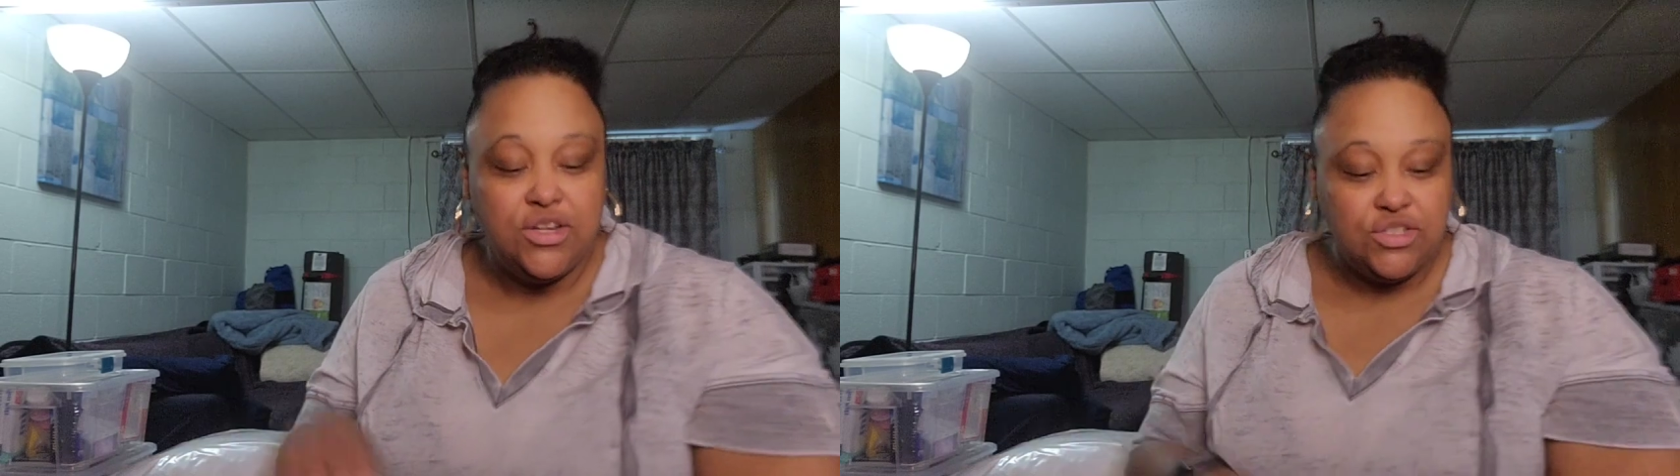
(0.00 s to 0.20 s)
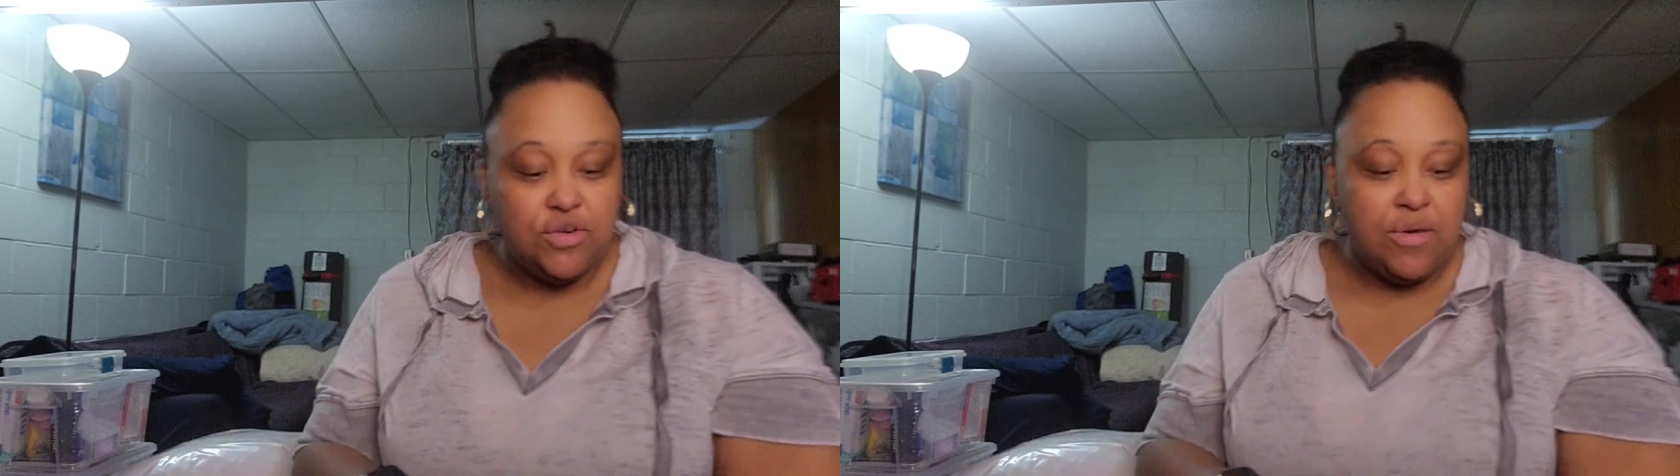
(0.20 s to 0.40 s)

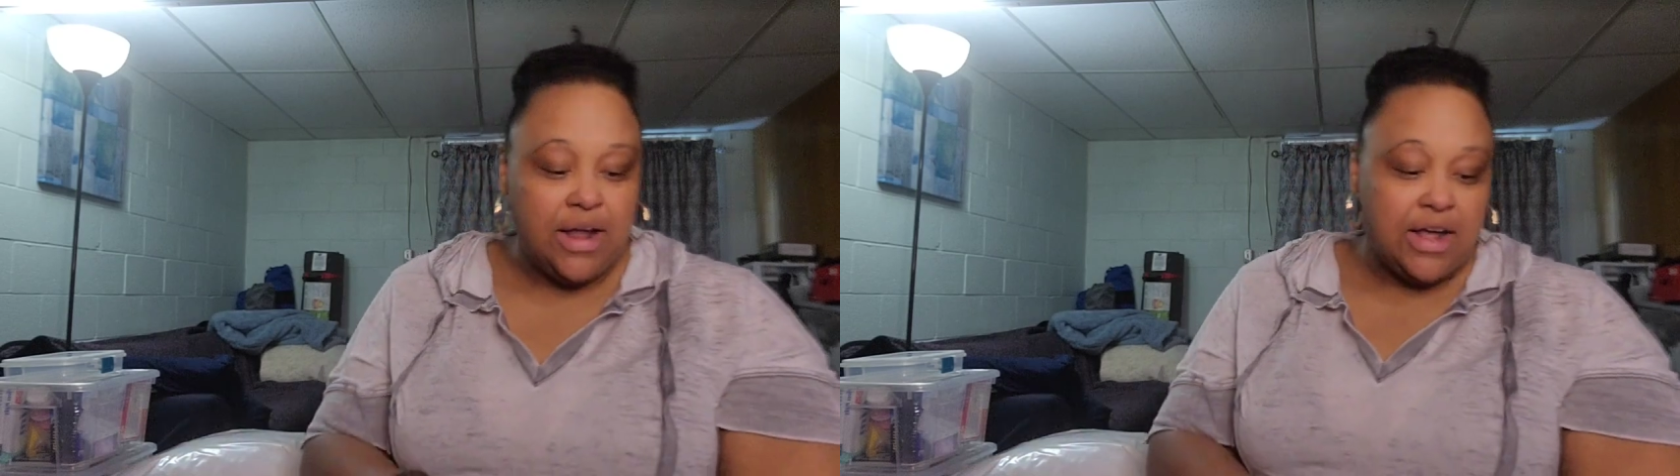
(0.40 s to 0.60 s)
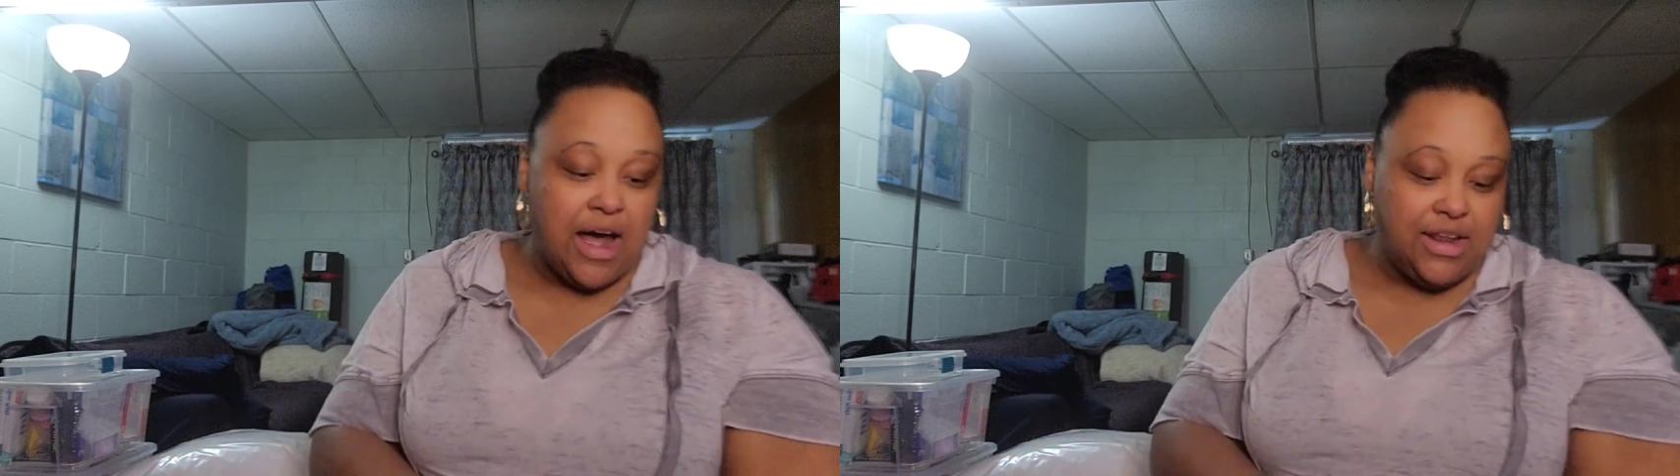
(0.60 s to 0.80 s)
so I
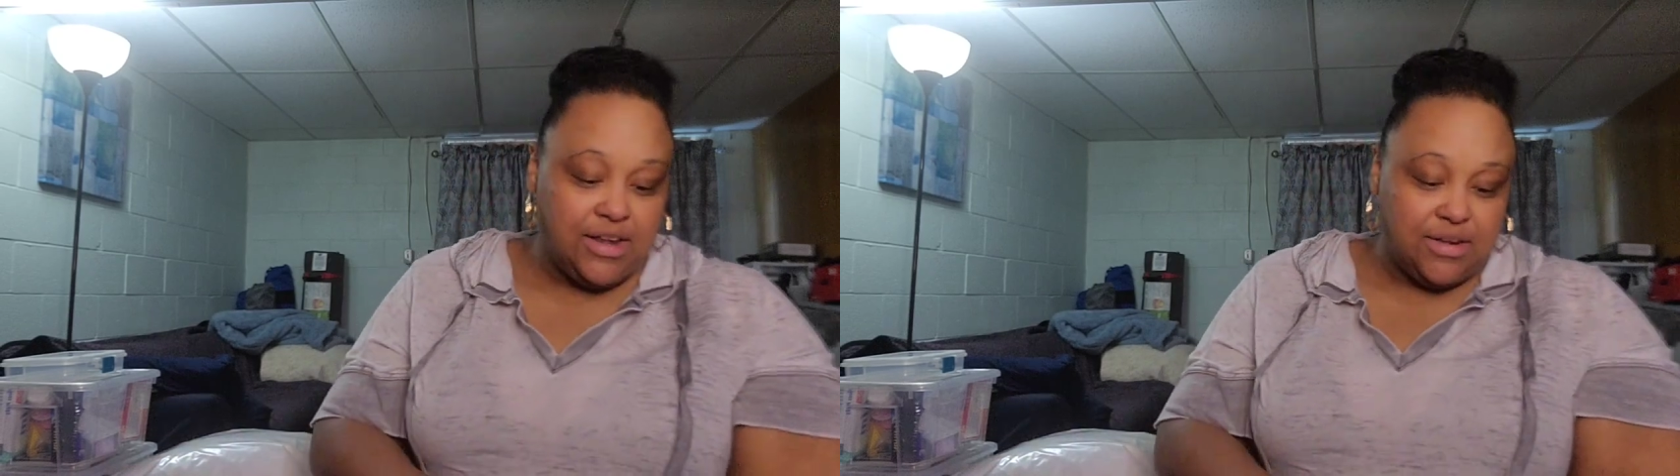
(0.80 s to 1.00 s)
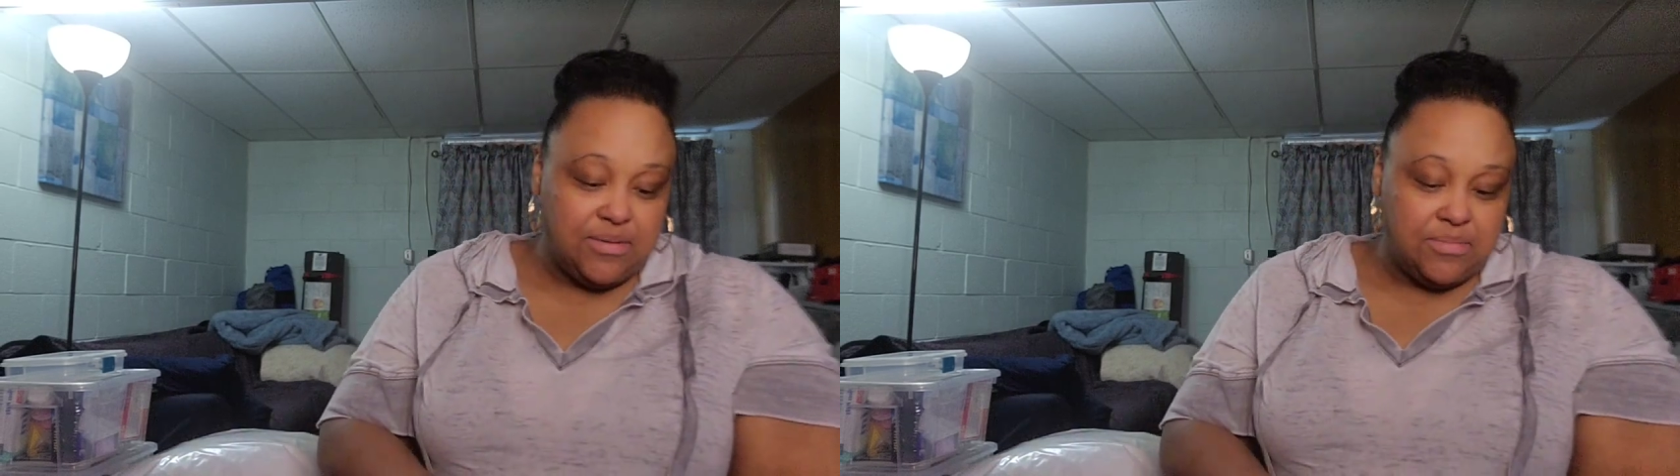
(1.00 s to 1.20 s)
got
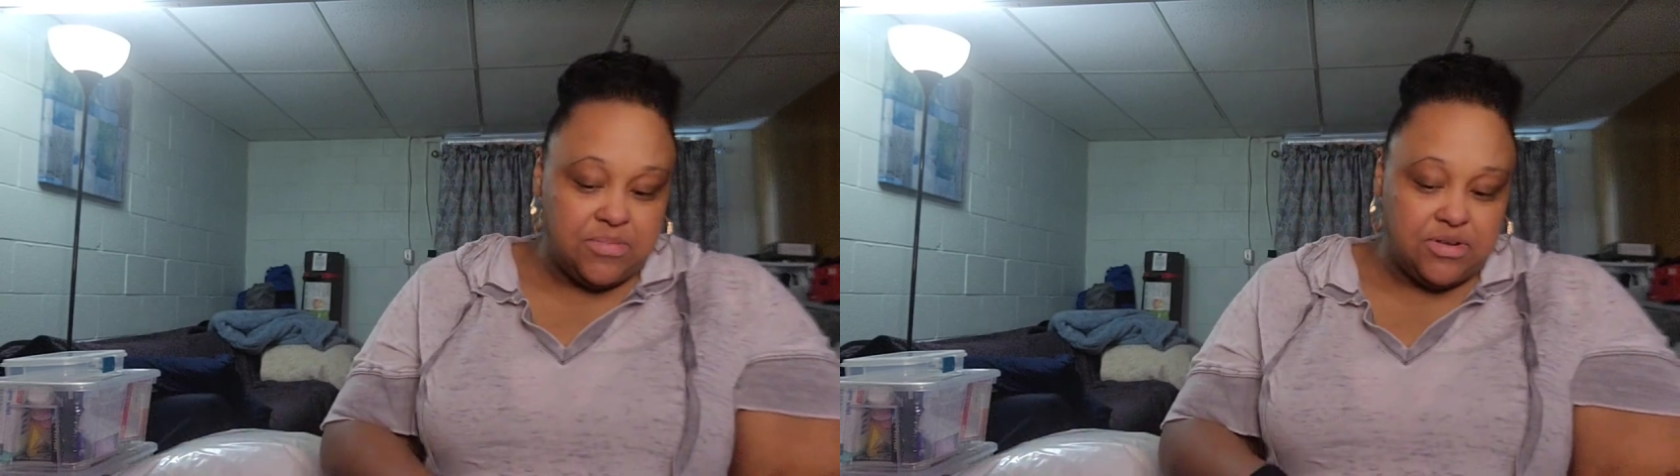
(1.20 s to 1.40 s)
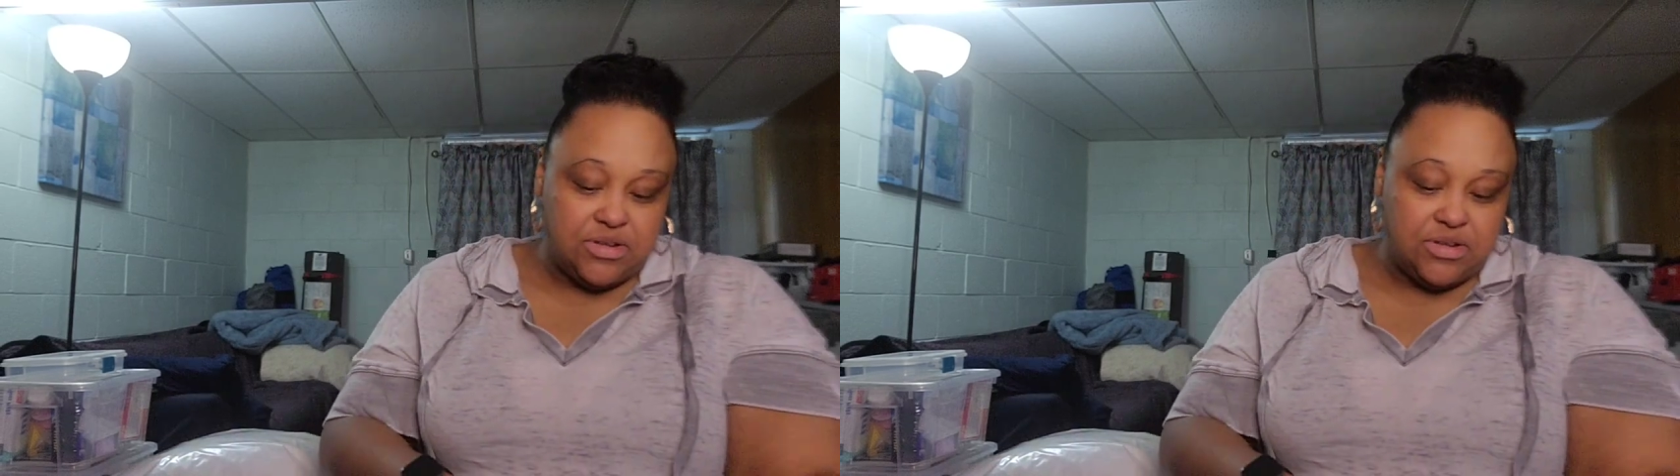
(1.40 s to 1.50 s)
him